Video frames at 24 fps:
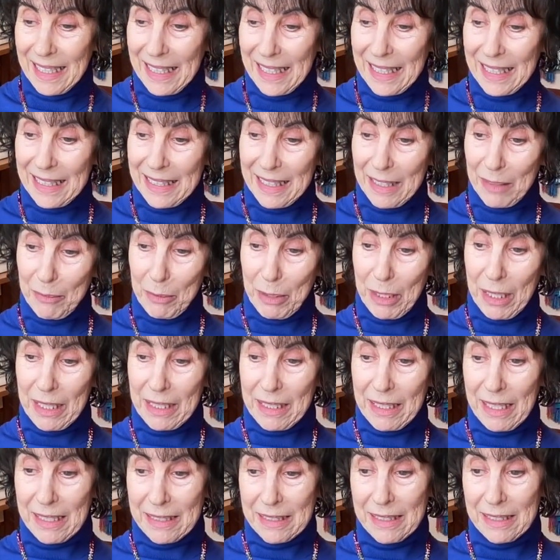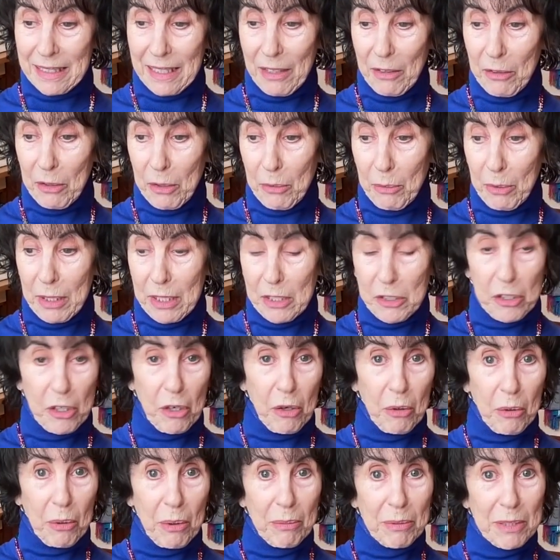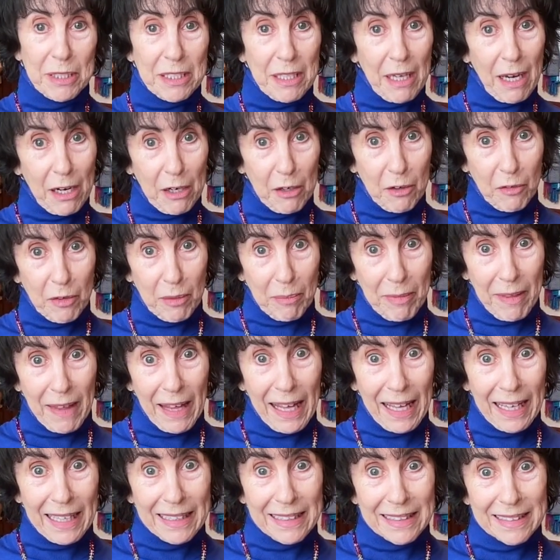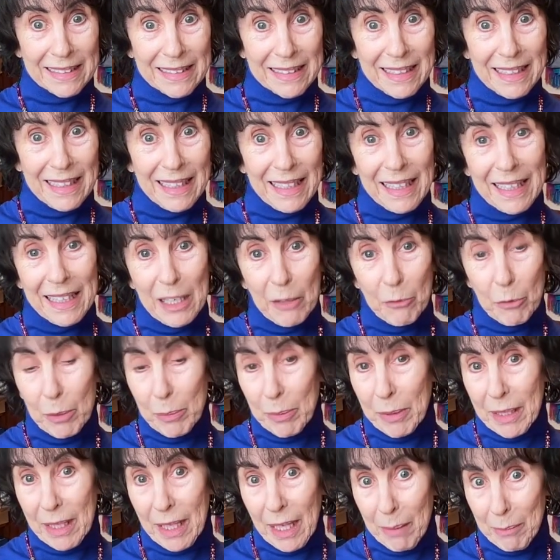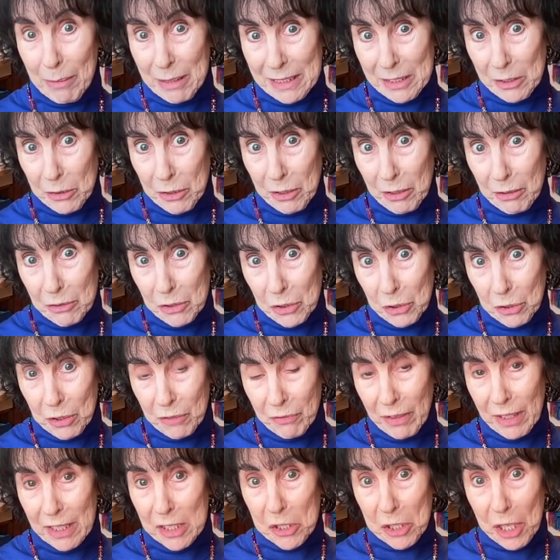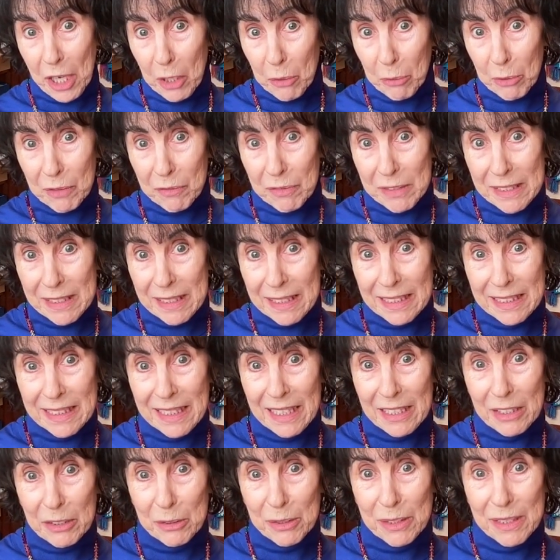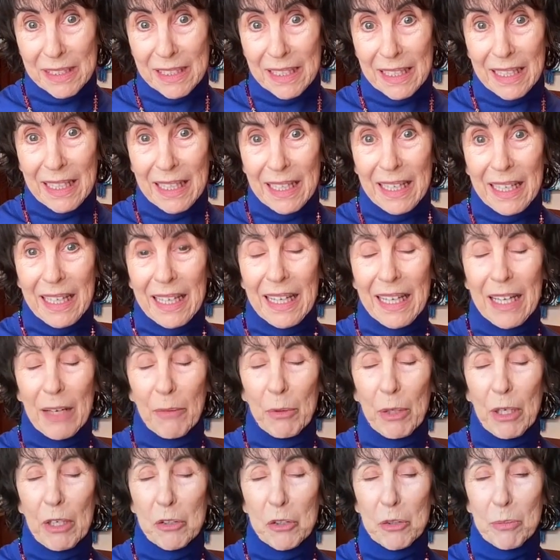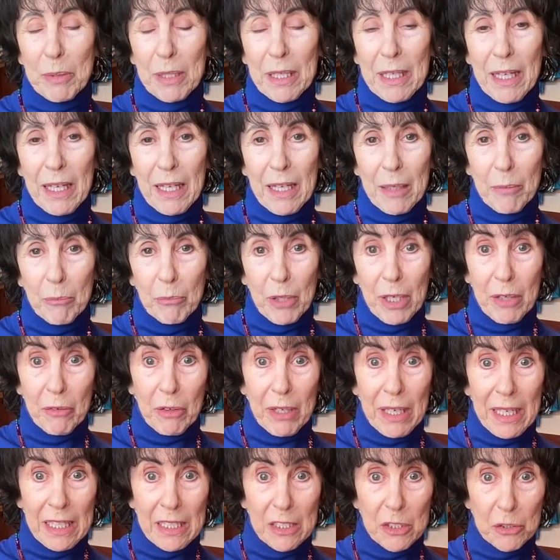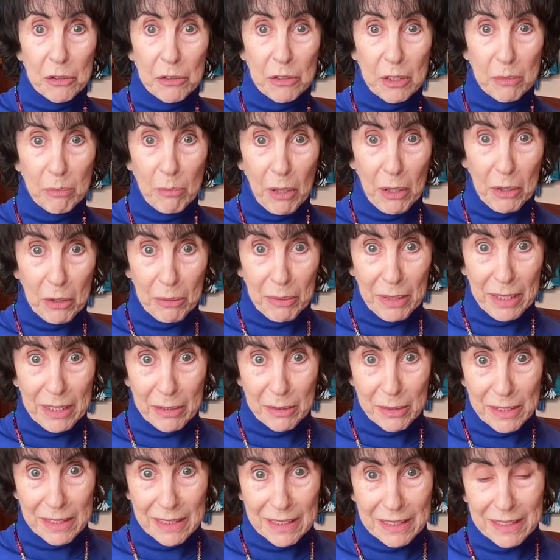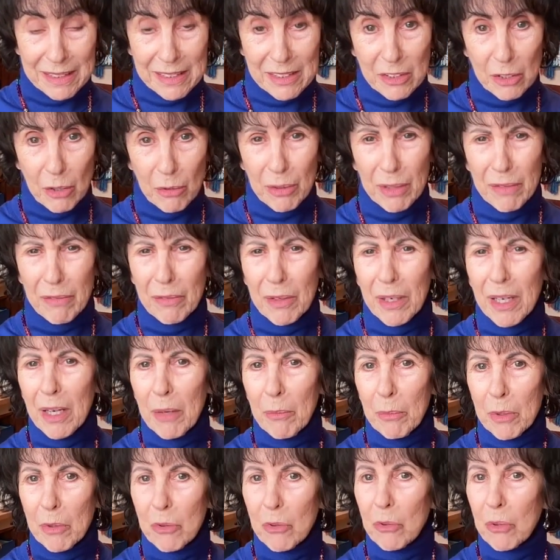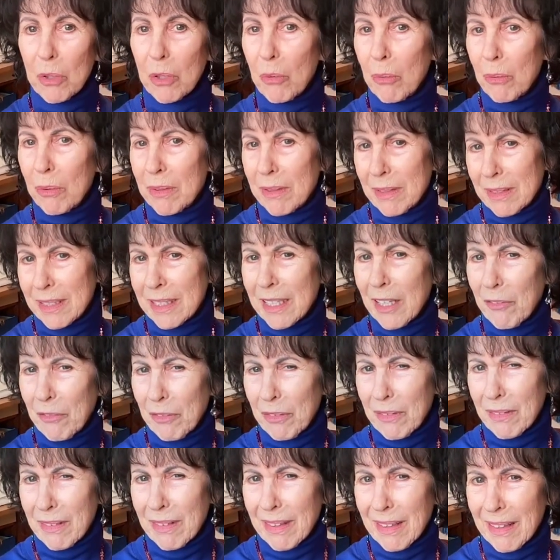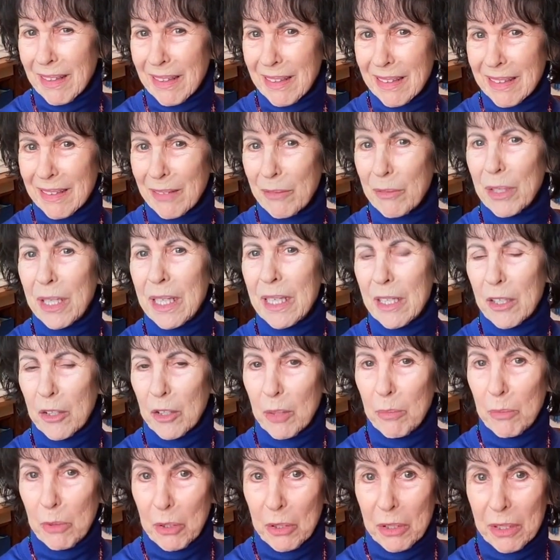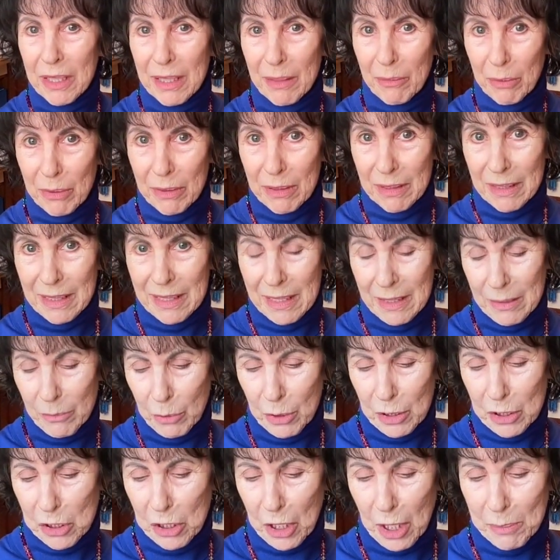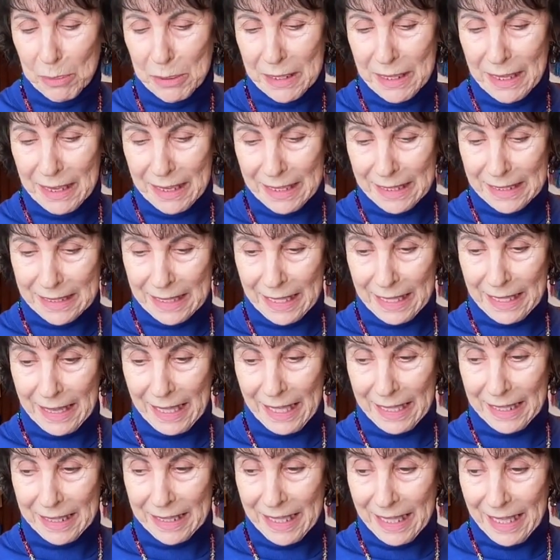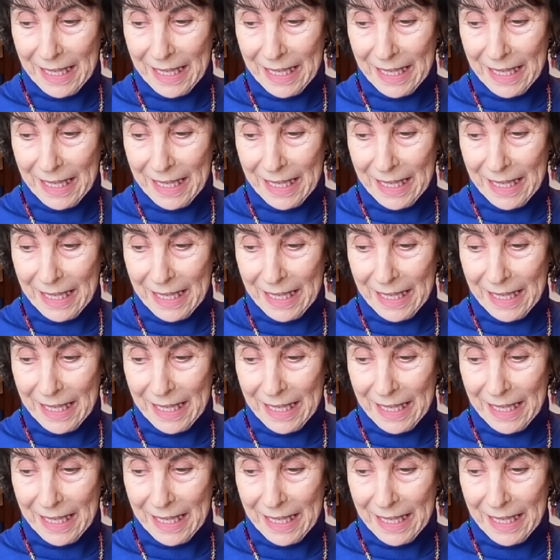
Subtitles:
And then when I got together with Joe, I retired from that. And we became, as you know, certified shadow work facilitators. And we also became Braver Angels moderators. So we were doing stuff in the community, workshops and things like that.